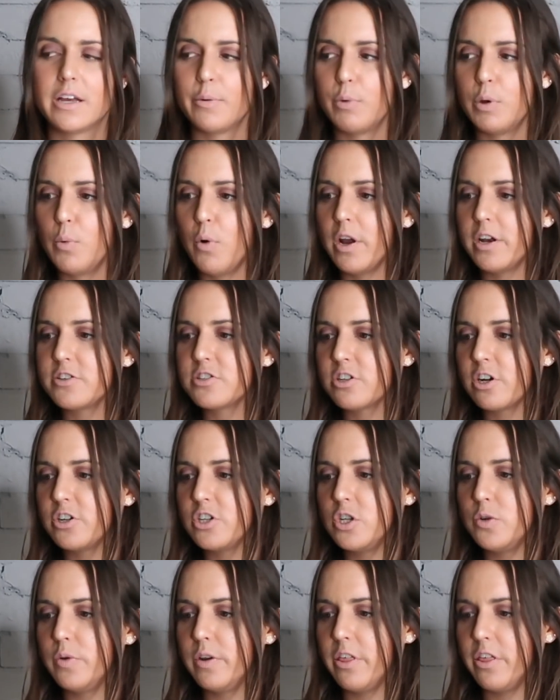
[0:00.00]
We want to
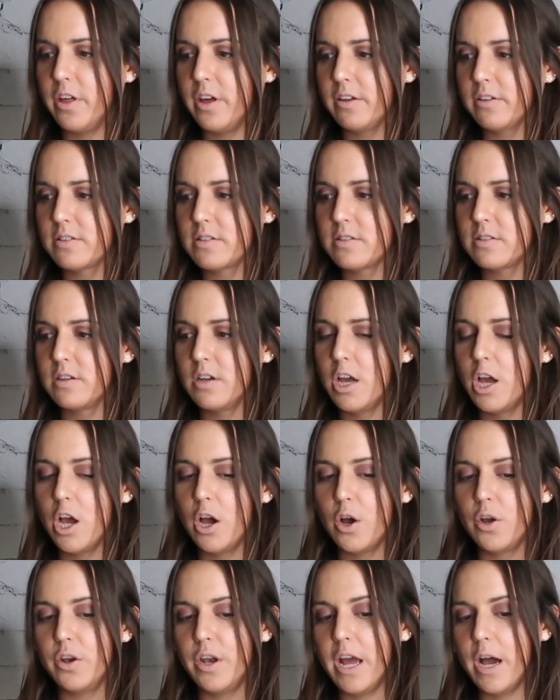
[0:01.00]
start doing things.
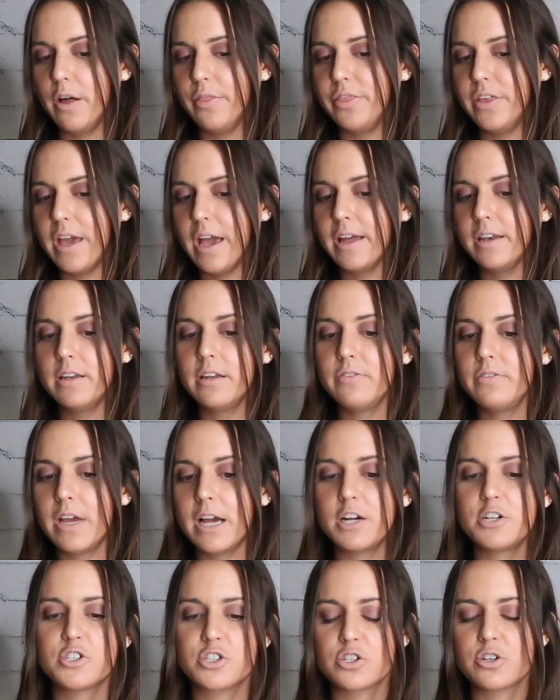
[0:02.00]
Now, at the end of
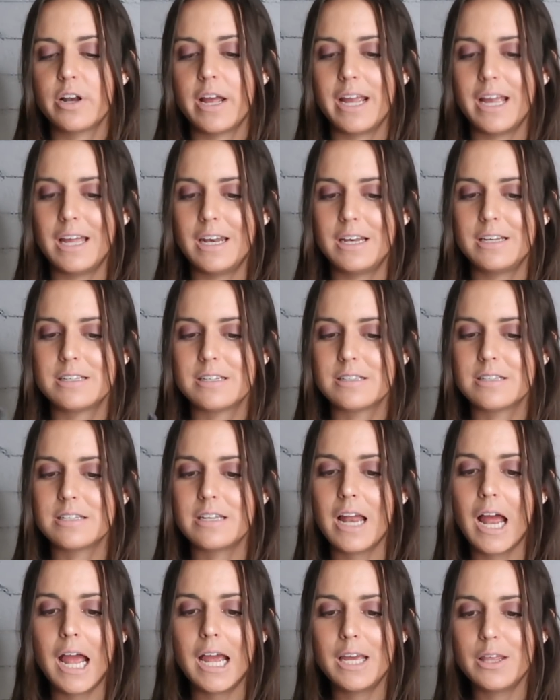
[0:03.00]
yesterday and into
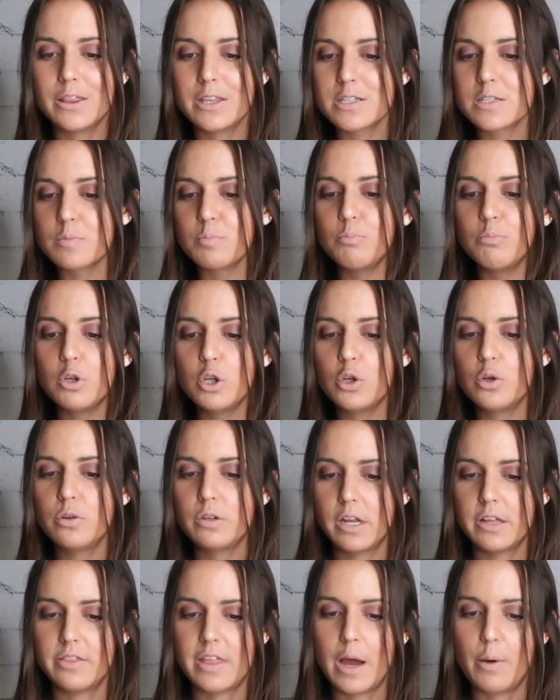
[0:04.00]
today, this
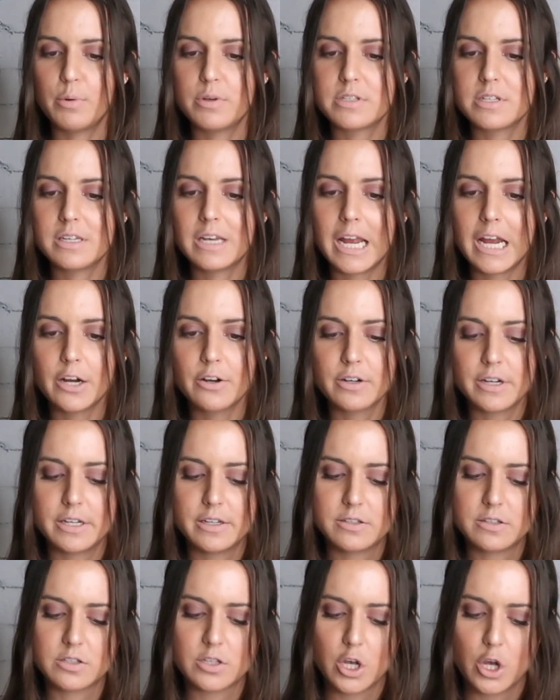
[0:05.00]
moon that was in
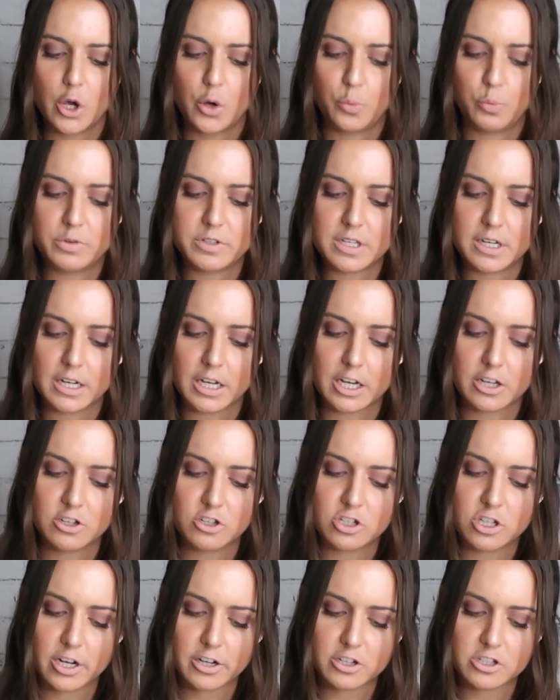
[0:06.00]
Aries was in a
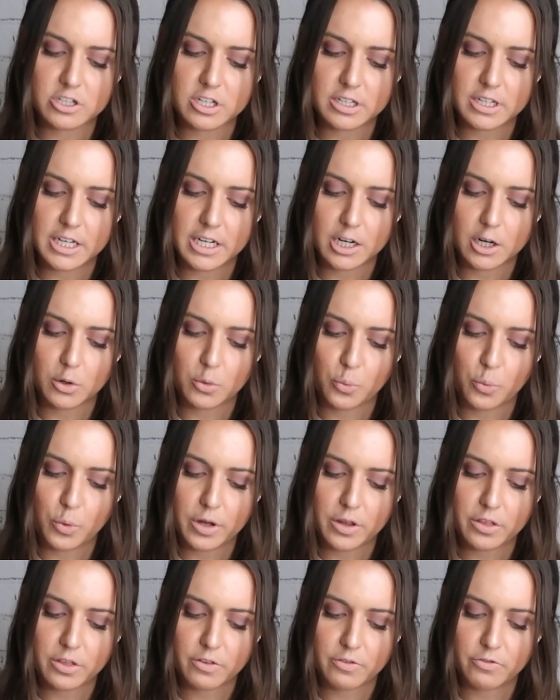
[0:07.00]
conjunction here
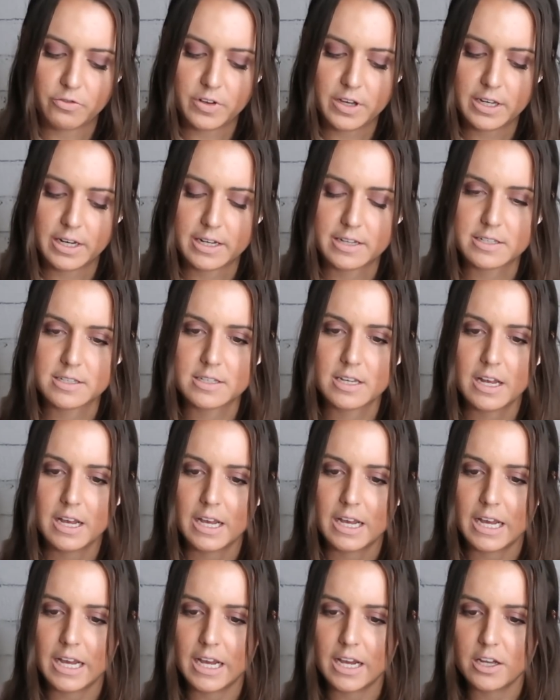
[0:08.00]
with Venus
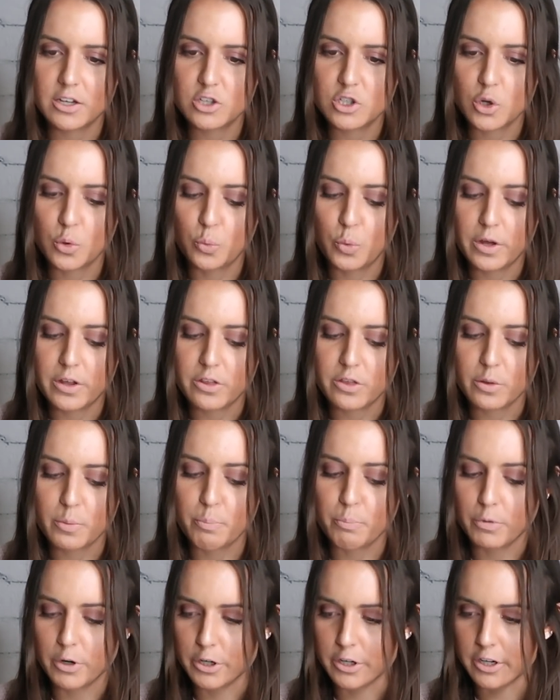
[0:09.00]
and with
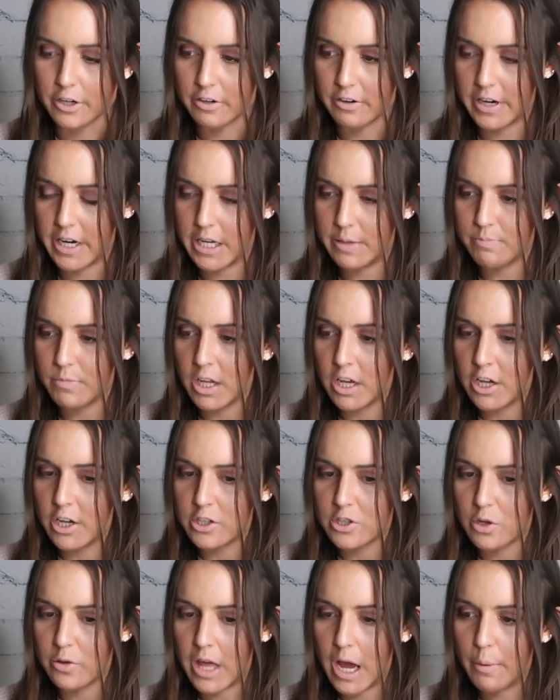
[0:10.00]
Mercury.
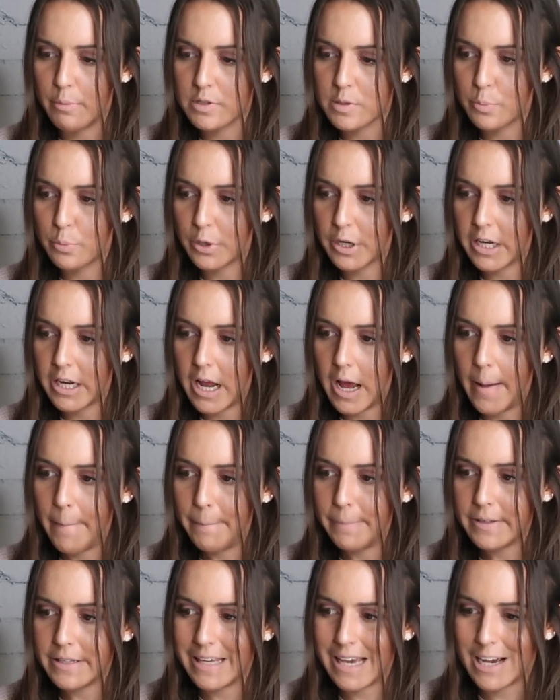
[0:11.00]
So that was bringing
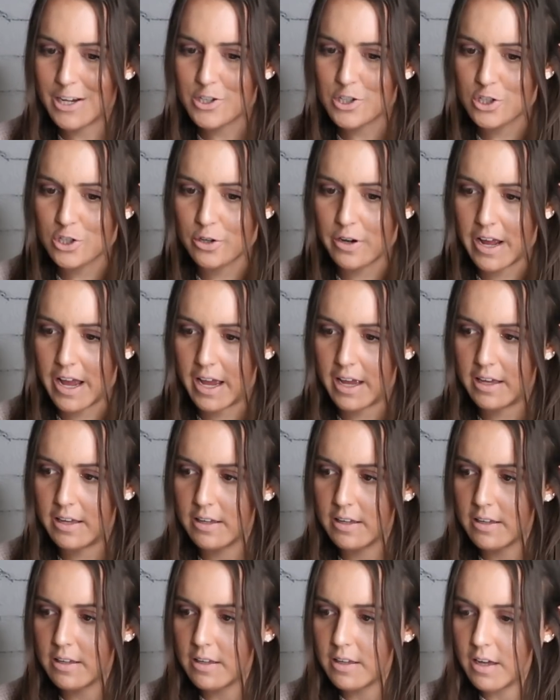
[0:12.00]
up
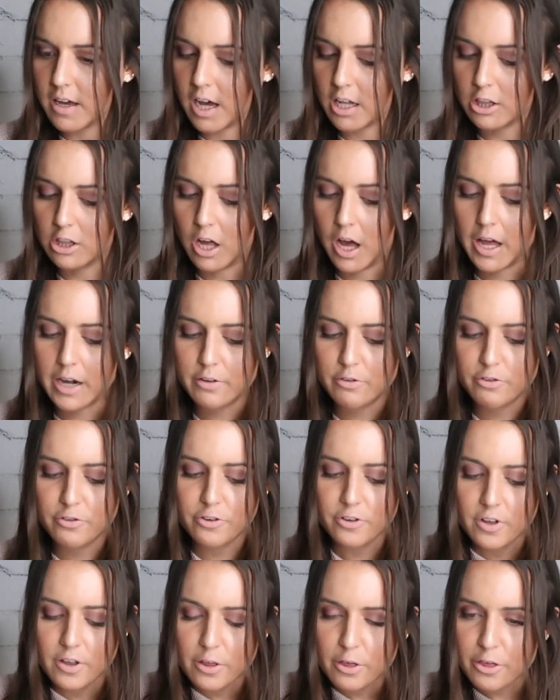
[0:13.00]
yesterday a lot of
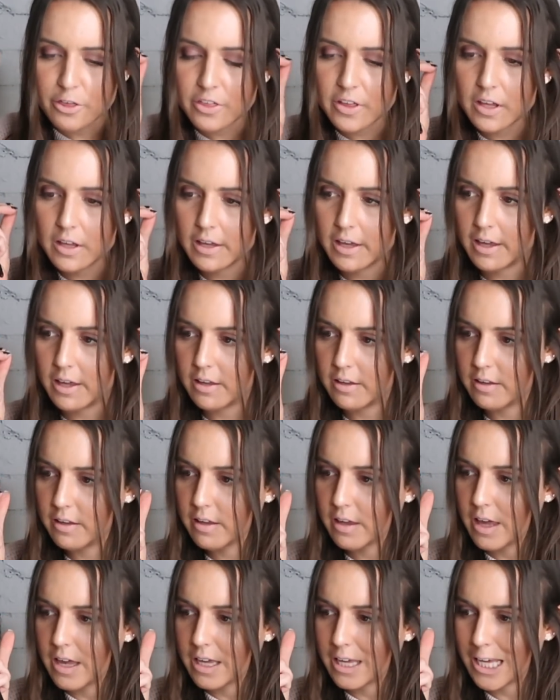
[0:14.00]
thinking
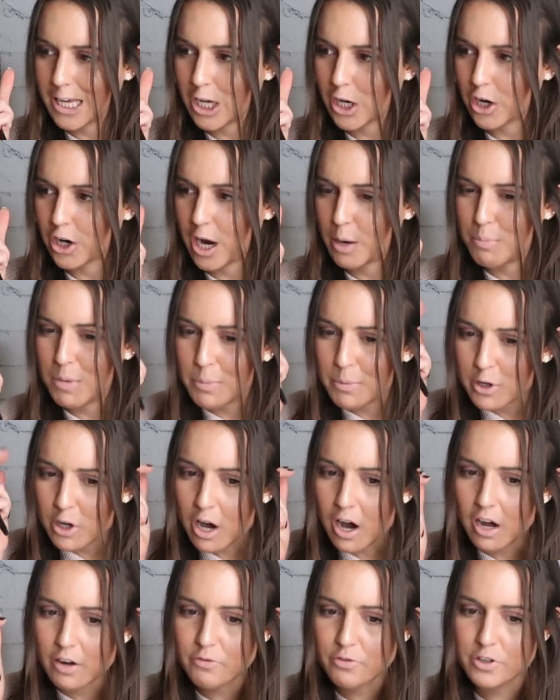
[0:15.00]
here and maybe
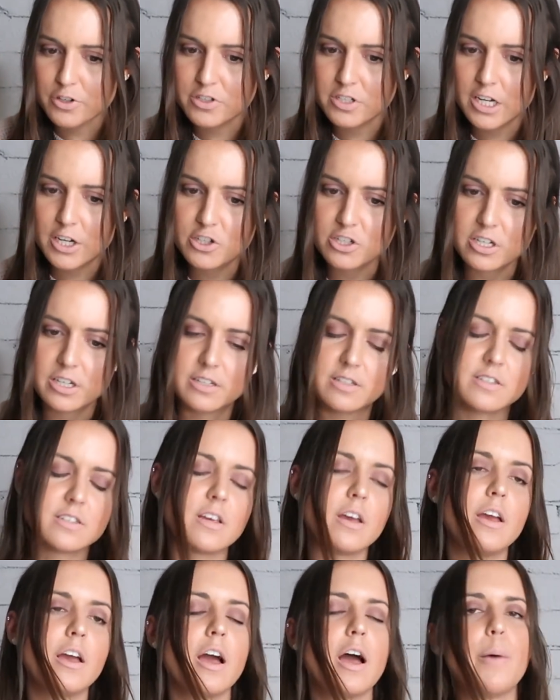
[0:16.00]
conversations
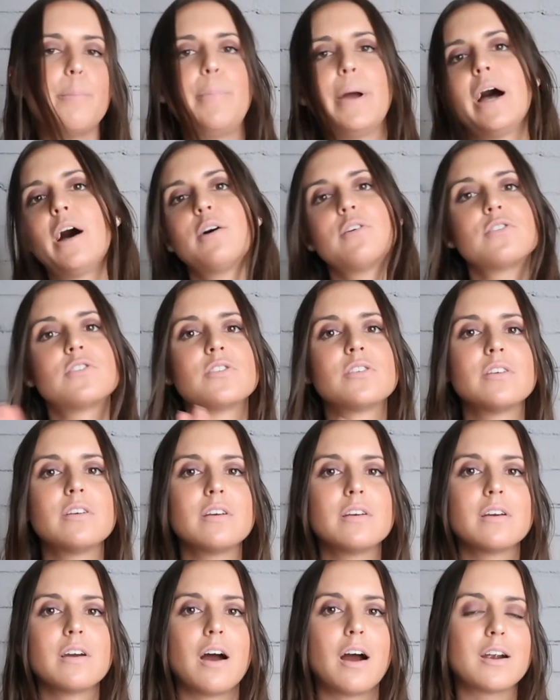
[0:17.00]
about
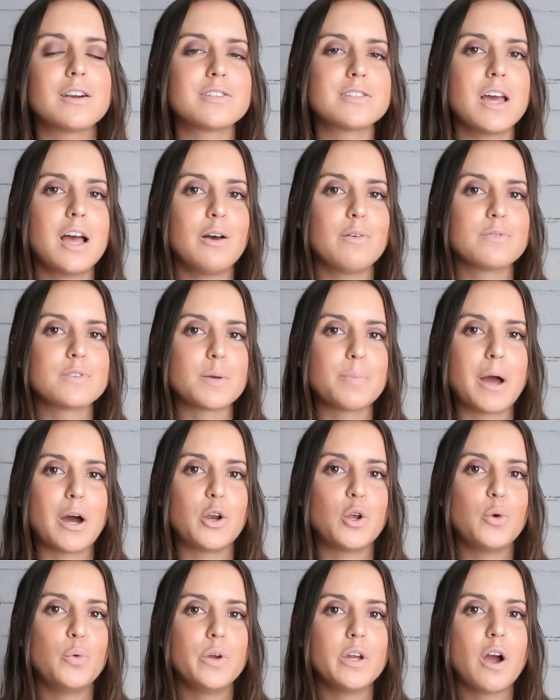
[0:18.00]
ourselves,
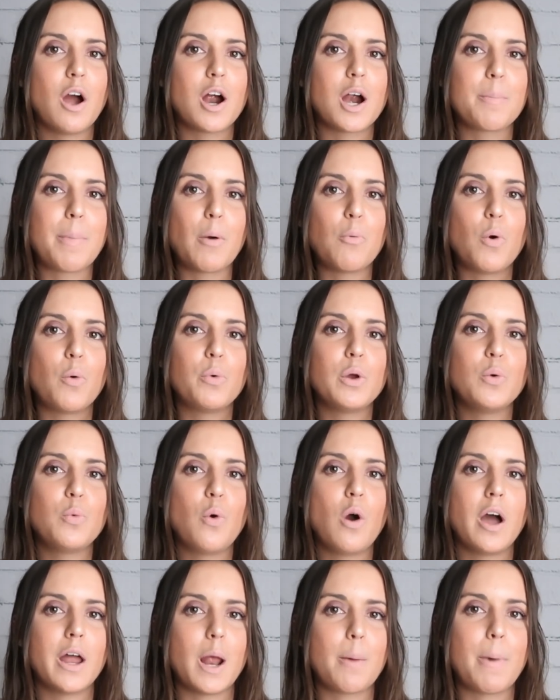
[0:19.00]
about who we are, about what we
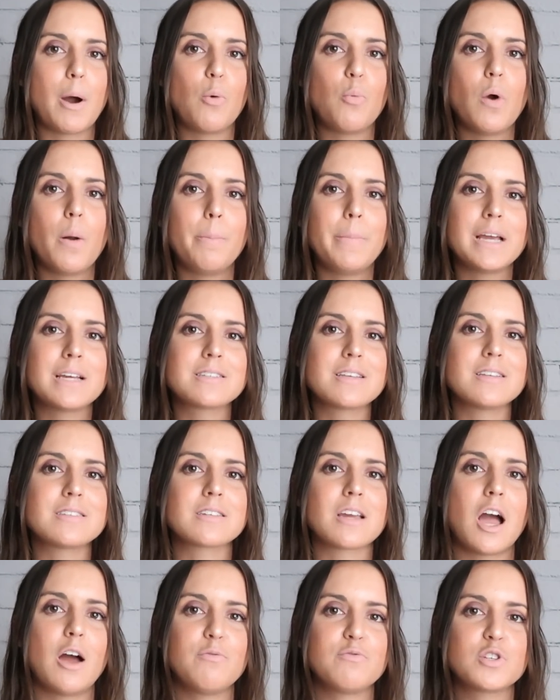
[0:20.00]
want, about what makes
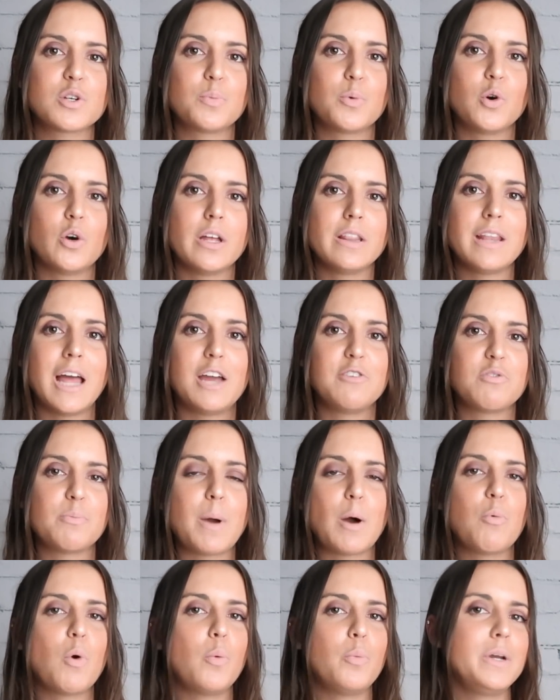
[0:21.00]
us comfortable in life,
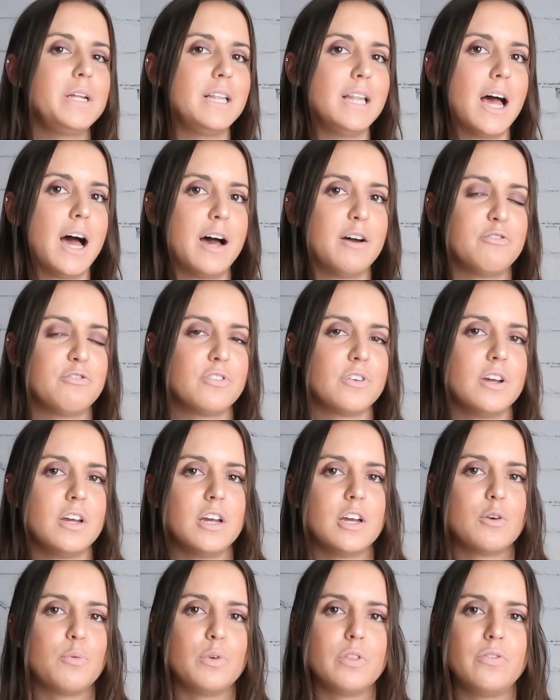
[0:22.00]
about what we love,
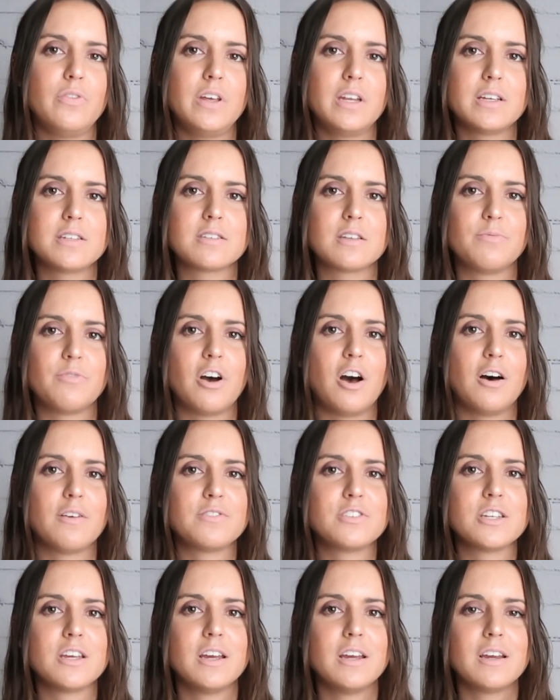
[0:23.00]
with Venus
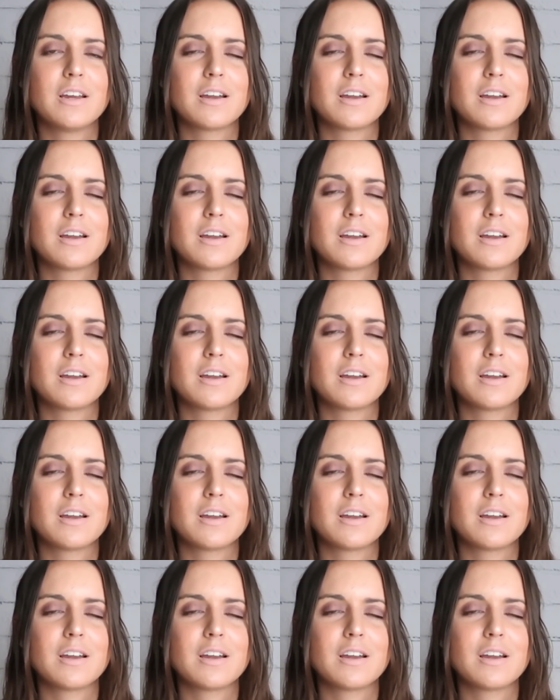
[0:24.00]
involved.